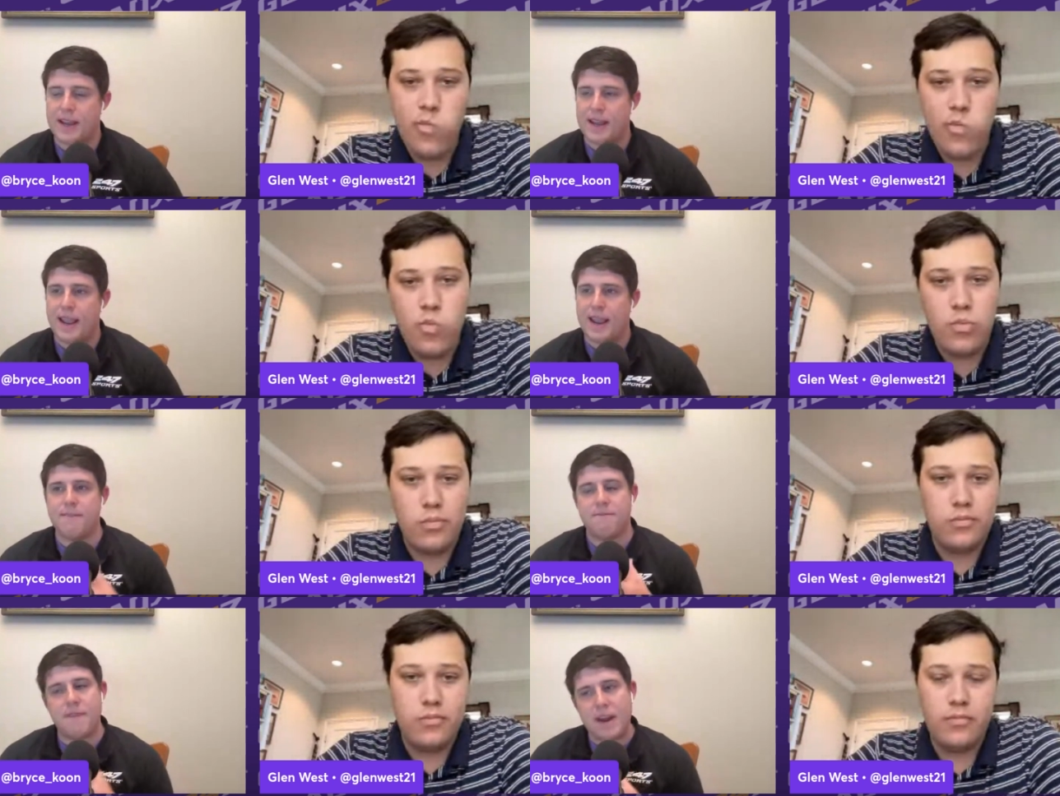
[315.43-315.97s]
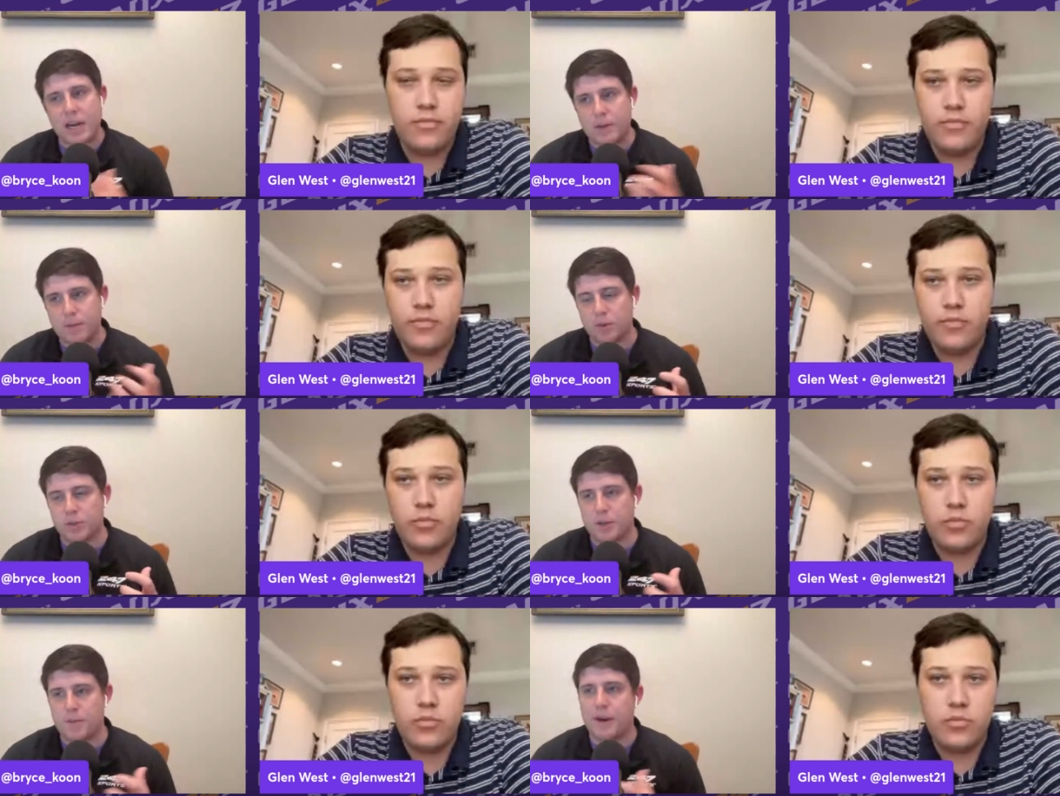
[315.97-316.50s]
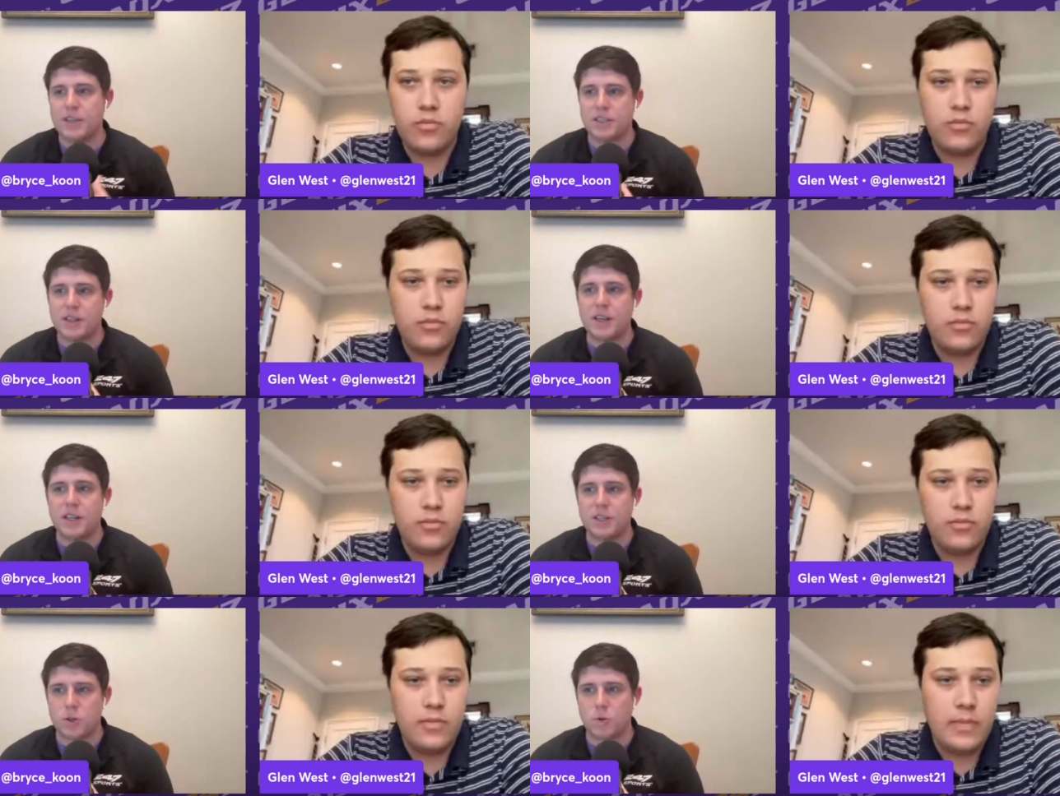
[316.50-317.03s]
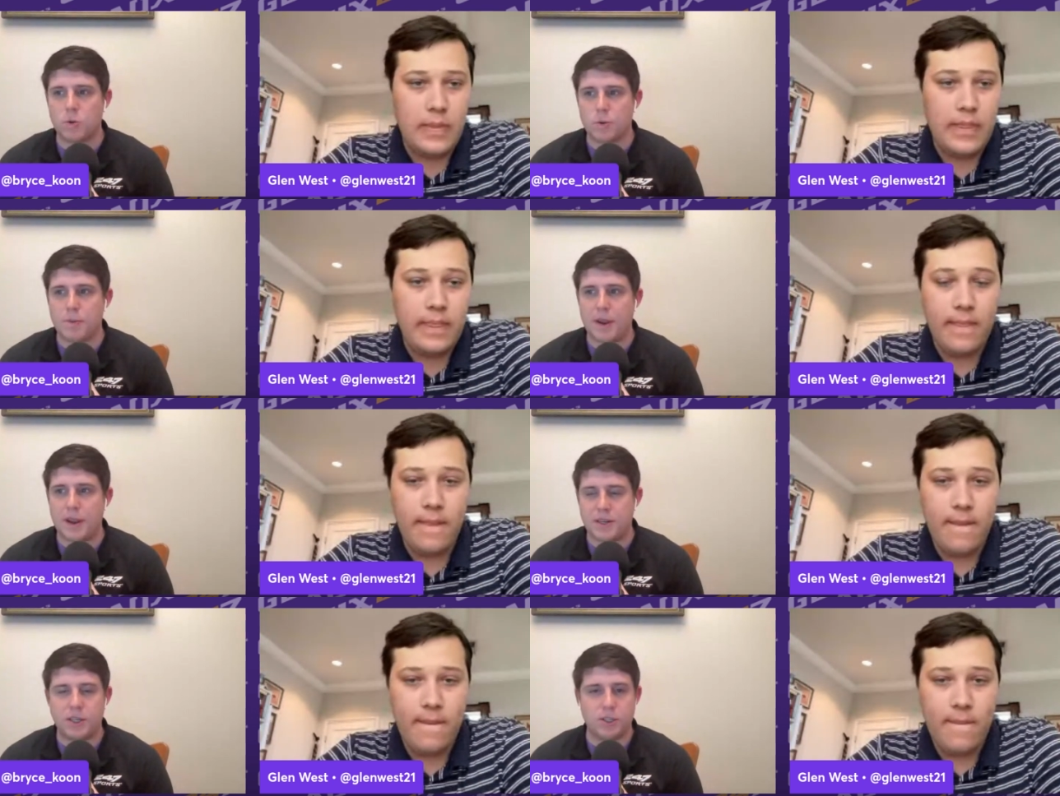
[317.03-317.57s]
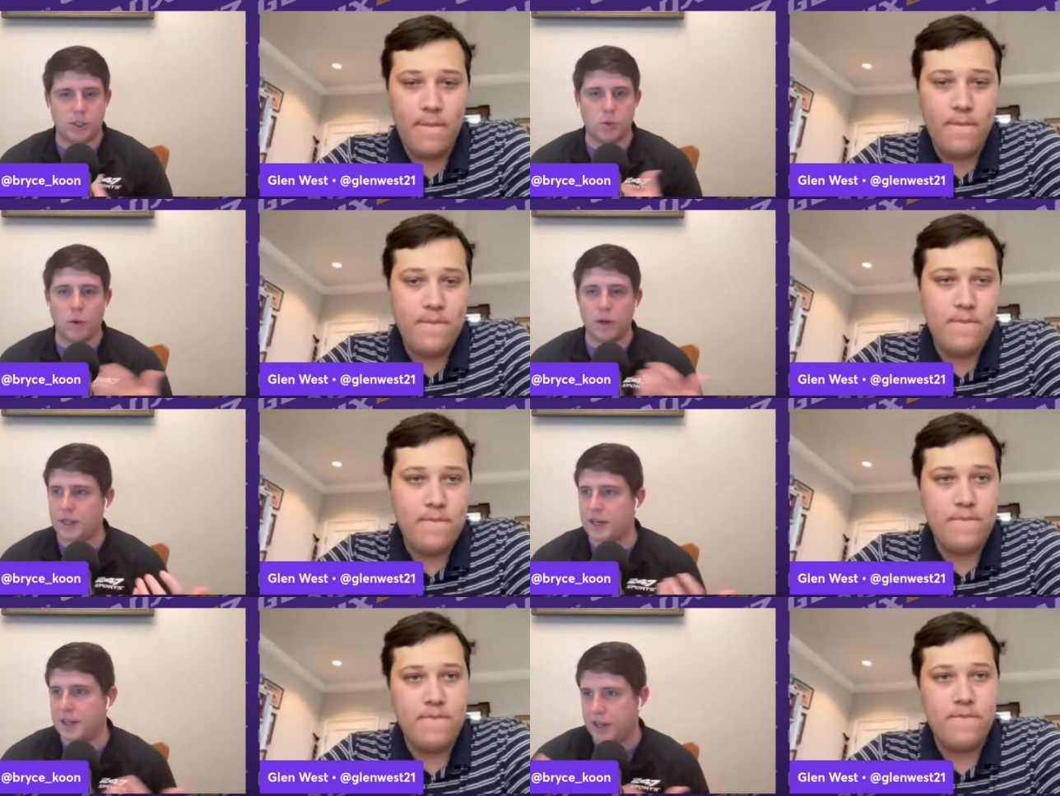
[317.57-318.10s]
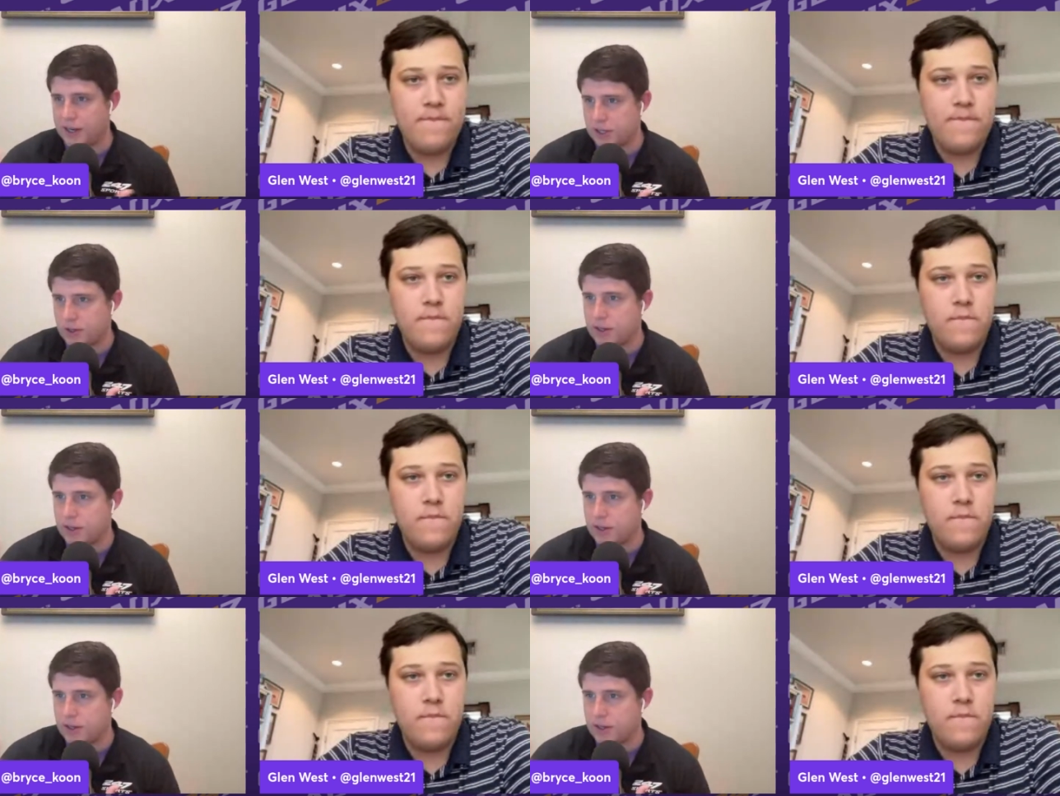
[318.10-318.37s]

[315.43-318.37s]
Speaker 1: and Vanderbilt did, because I think it's cool to pay attention to what they did.